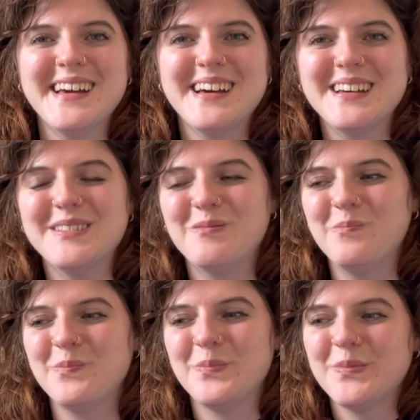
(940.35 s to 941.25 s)

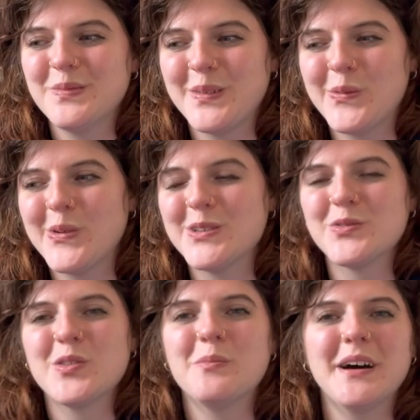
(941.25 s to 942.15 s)
The rows
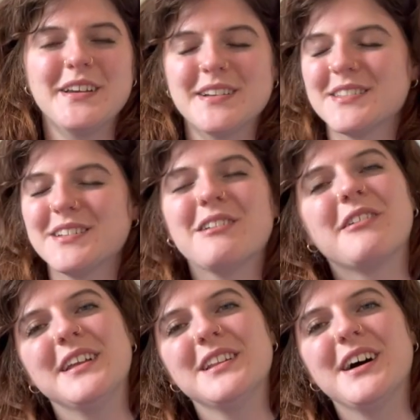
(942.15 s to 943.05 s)
for the body are still
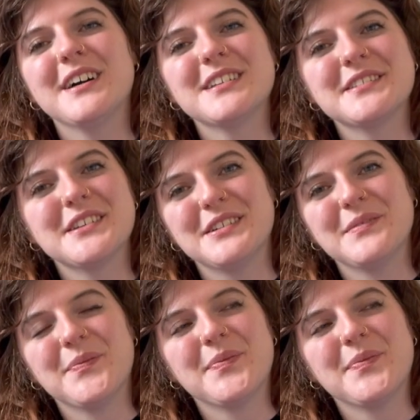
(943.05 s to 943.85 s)
quite long, so